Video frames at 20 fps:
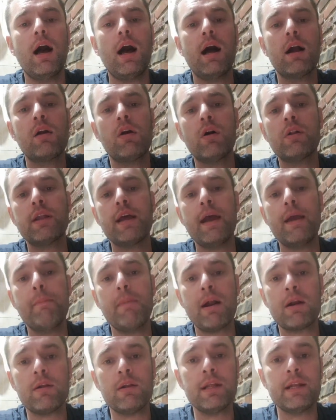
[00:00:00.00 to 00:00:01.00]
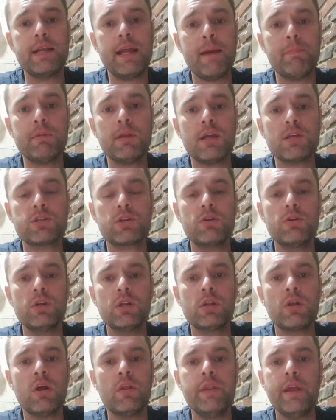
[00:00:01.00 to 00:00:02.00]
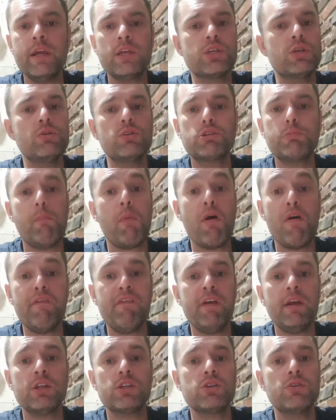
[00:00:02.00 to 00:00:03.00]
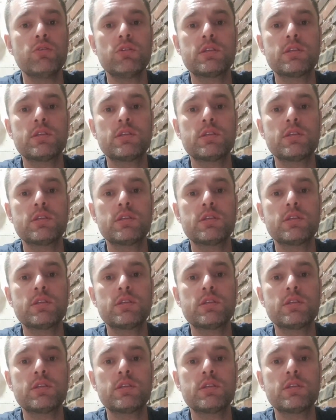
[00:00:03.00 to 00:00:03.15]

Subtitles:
I got a barrel adapter, screwed it on there, shoots perfect,